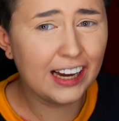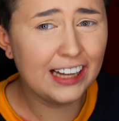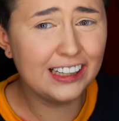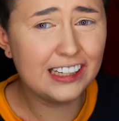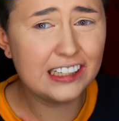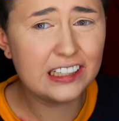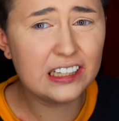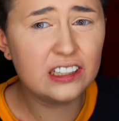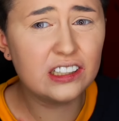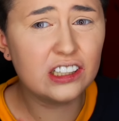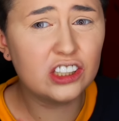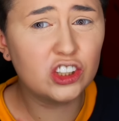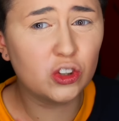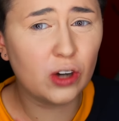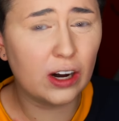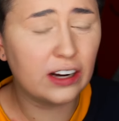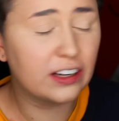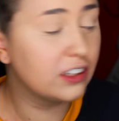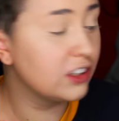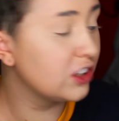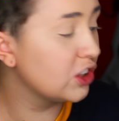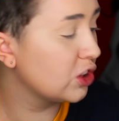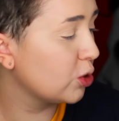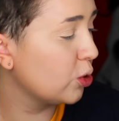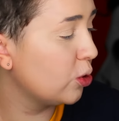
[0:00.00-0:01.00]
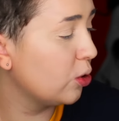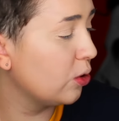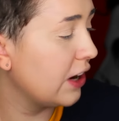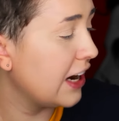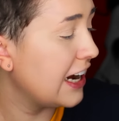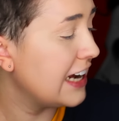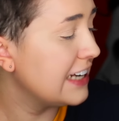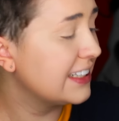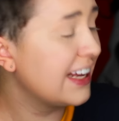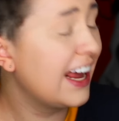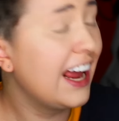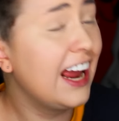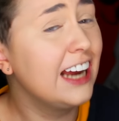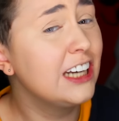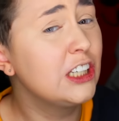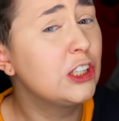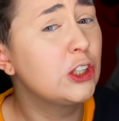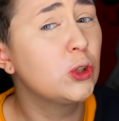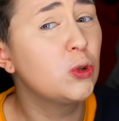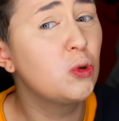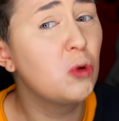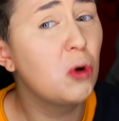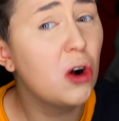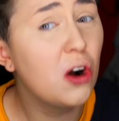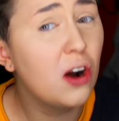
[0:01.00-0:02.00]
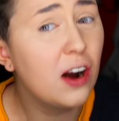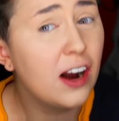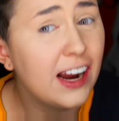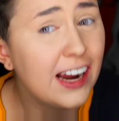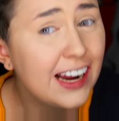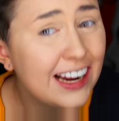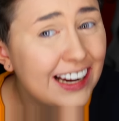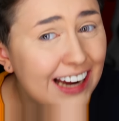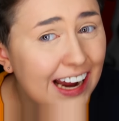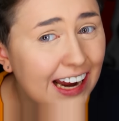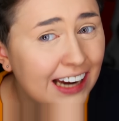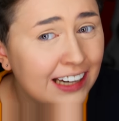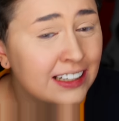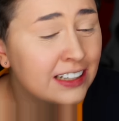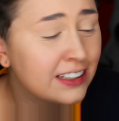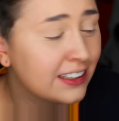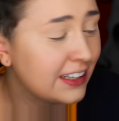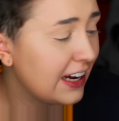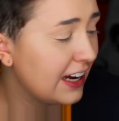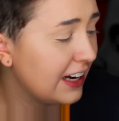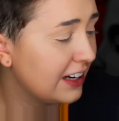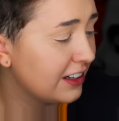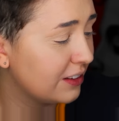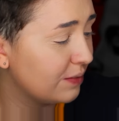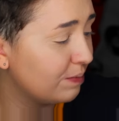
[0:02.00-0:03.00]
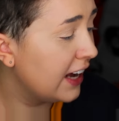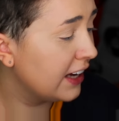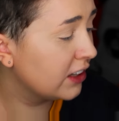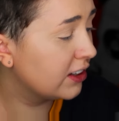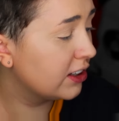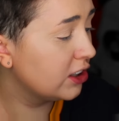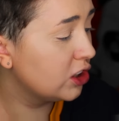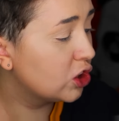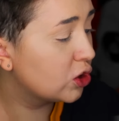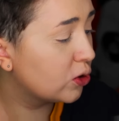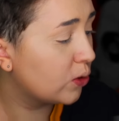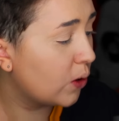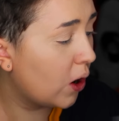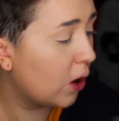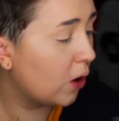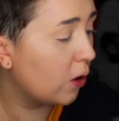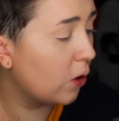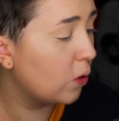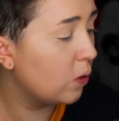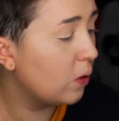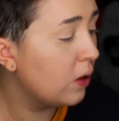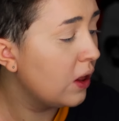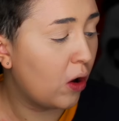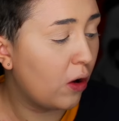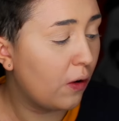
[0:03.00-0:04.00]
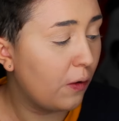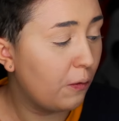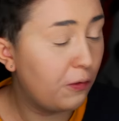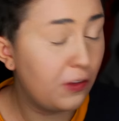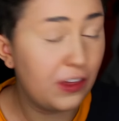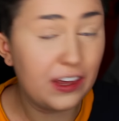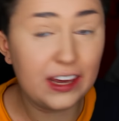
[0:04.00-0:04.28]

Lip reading: and listen to drunken stories and try and get in control of